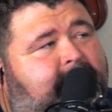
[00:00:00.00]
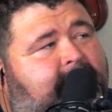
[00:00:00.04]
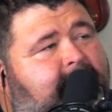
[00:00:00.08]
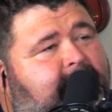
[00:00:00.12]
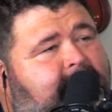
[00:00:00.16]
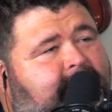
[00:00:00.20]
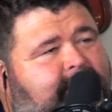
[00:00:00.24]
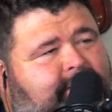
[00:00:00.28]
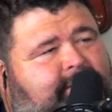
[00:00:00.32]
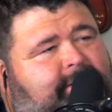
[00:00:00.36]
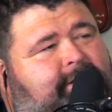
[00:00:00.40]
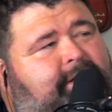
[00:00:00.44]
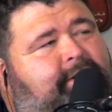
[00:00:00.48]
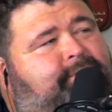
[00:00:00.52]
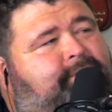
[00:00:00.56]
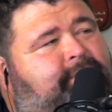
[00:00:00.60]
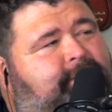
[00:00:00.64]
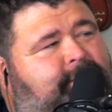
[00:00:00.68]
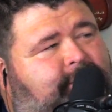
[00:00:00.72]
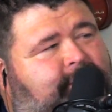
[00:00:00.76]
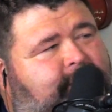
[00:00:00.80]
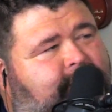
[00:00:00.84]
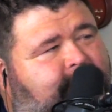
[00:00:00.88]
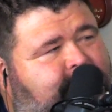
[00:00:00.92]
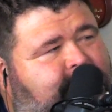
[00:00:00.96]
Yeah, the stuff
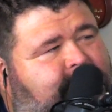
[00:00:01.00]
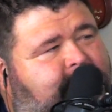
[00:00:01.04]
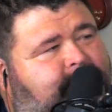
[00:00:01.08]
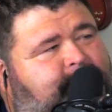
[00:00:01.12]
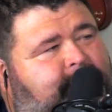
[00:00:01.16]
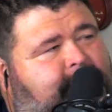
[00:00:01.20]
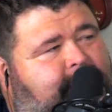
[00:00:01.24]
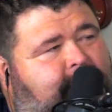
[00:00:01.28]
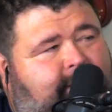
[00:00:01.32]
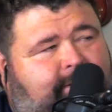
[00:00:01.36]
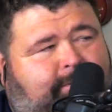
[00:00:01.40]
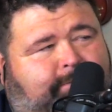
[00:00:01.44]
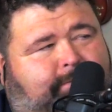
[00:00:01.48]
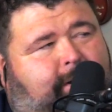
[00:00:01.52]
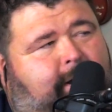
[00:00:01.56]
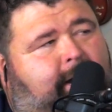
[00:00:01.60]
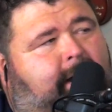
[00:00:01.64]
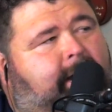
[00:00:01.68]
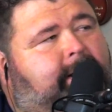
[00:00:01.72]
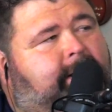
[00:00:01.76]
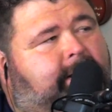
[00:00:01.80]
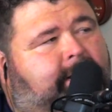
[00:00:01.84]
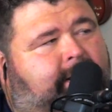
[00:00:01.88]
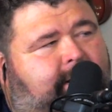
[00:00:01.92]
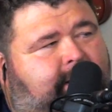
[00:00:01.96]
that shows up at all the
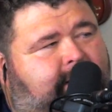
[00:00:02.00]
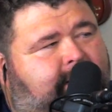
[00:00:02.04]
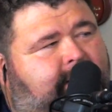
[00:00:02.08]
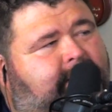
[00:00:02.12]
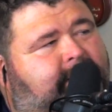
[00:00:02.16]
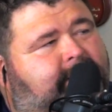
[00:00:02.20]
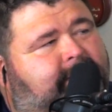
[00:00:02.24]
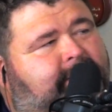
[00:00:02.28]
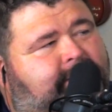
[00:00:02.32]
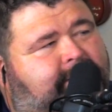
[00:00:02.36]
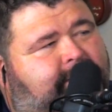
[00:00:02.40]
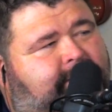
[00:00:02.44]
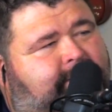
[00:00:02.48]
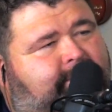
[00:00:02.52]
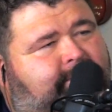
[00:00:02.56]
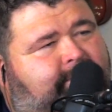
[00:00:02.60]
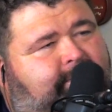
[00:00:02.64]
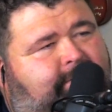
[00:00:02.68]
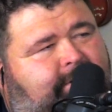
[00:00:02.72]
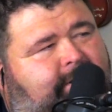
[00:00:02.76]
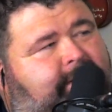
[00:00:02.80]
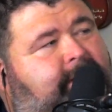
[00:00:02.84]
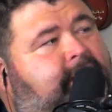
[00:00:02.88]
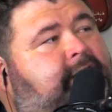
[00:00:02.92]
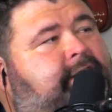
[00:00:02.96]
potlucks, you know,
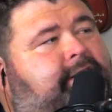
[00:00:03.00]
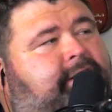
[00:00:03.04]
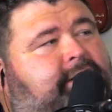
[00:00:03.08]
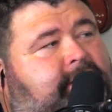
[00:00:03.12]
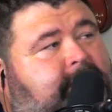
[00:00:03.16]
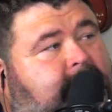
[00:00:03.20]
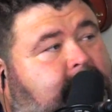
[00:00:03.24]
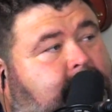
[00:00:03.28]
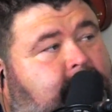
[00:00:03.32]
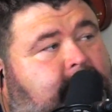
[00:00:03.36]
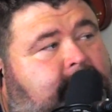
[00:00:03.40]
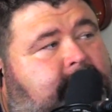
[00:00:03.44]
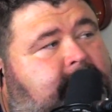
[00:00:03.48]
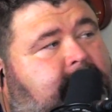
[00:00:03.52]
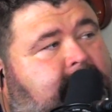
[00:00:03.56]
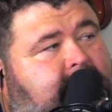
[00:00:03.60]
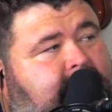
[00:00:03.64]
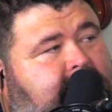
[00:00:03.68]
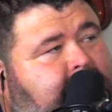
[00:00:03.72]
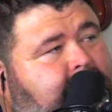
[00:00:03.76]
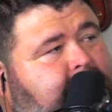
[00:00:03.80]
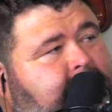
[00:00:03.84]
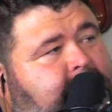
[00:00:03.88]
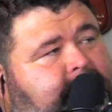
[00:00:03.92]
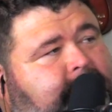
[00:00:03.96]
in the, in the
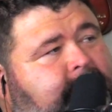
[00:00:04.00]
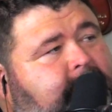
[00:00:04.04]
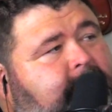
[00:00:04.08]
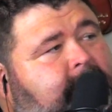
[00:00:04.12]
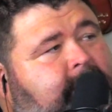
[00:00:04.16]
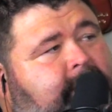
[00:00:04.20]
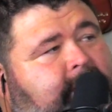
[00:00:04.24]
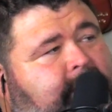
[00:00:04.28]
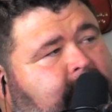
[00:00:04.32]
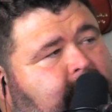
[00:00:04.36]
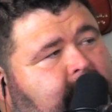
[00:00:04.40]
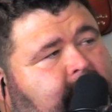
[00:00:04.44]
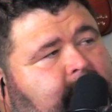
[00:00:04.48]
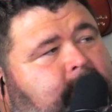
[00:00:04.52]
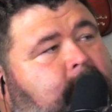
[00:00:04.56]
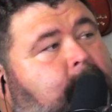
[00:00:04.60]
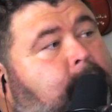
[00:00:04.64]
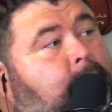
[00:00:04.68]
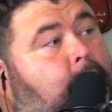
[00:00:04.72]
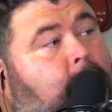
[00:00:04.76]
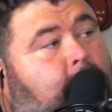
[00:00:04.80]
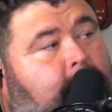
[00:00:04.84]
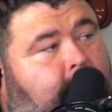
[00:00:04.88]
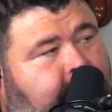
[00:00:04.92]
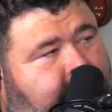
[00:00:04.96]
summertime, your yes.
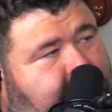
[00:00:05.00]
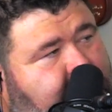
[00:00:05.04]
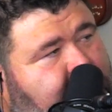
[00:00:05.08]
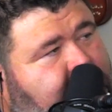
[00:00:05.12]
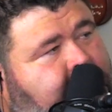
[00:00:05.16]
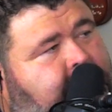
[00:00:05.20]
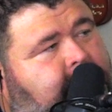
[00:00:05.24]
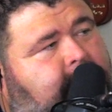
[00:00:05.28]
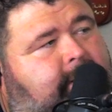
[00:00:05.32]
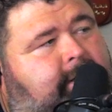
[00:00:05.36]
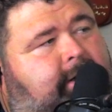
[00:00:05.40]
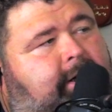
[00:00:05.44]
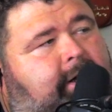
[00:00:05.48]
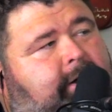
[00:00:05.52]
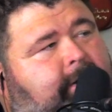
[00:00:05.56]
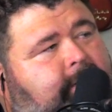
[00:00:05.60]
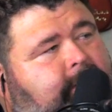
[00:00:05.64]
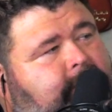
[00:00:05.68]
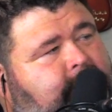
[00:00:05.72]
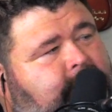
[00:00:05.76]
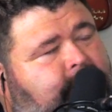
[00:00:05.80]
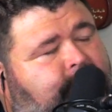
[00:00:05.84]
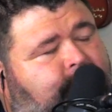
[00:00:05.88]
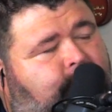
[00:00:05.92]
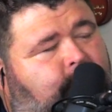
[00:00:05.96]
Memorial Day
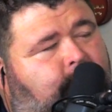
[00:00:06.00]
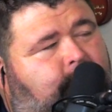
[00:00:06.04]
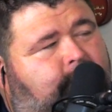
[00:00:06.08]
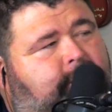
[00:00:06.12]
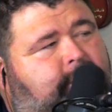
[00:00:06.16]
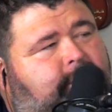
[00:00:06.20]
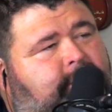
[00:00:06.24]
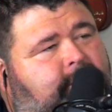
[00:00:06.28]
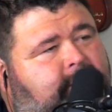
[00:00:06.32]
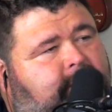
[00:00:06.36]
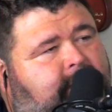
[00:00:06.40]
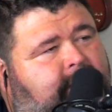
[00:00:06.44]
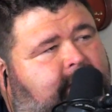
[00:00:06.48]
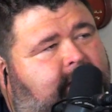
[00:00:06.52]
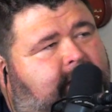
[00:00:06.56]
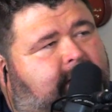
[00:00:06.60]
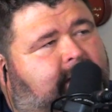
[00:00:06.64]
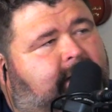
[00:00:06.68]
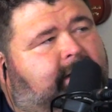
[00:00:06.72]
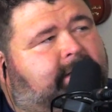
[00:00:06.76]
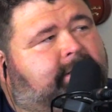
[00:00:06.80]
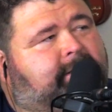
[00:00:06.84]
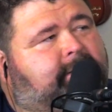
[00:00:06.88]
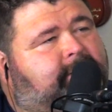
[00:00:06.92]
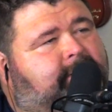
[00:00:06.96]
cook-offs and your Fourth of
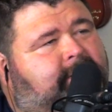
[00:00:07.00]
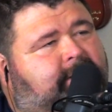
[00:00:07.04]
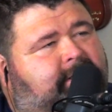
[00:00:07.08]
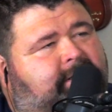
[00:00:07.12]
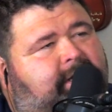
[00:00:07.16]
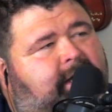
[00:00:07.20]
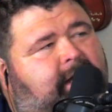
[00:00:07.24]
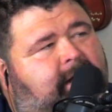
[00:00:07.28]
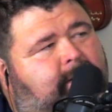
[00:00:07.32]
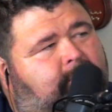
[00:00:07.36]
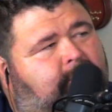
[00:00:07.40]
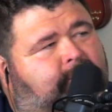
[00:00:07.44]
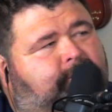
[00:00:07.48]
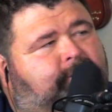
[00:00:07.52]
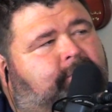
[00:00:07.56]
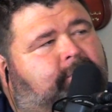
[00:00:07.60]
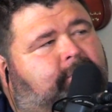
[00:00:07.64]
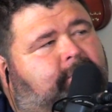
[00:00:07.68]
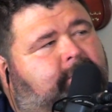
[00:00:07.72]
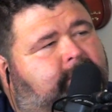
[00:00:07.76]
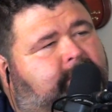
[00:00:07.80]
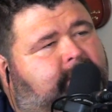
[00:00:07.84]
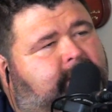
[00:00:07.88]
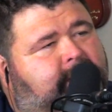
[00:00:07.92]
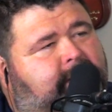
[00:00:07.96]
July's, and there's a table
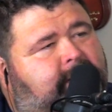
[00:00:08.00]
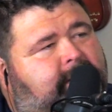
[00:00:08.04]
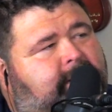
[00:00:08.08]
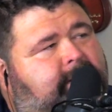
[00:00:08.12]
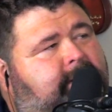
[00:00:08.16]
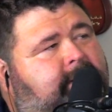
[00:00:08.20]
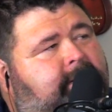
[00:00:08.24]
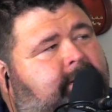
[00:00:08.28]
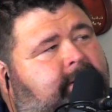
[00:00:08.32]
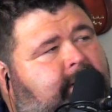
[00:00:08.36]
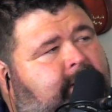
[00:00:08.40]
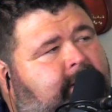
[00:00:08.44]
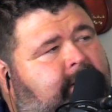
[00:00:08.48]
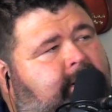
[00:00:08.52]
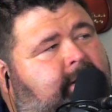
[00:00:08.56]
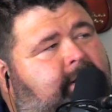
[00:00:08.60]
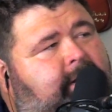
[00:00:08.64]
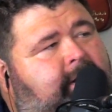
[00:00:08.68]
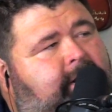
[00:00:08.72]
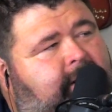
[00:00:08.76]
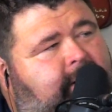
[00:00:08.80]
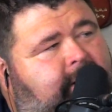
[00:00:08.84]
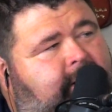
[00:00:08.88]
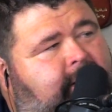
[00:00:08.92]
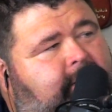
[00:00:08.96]
full of these.
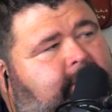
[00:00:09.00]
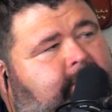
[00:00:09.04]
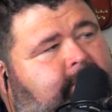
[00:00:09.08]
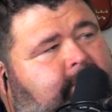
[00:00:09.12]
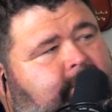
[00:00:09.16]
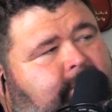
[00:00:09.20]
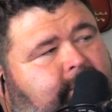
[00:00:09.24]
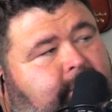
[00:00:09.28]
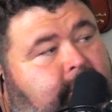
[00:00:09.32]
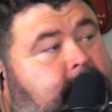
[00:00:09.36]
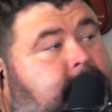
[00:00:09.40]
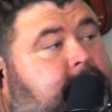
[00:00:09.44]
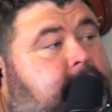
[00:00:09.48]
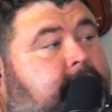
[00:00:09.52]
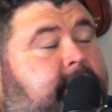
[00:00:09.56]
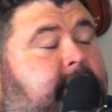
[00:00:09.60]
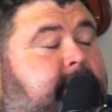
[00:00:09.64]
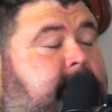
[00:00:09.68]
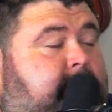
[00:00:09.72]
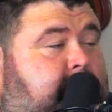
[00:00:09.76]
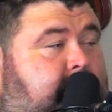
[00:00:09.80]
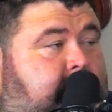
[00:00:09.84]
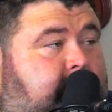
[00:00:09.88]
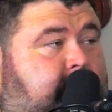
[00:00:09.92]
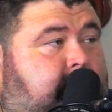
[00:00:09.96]
You know,
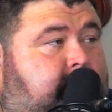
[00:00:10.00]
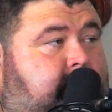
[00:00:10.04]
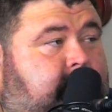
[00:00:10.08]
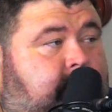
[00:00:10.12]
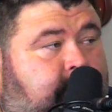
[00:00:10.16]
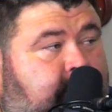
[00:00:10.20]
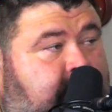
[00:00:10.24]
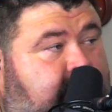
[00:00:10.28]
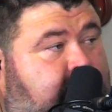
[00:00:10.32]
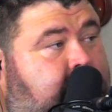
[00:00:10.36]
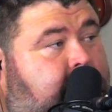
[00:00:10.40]
usually the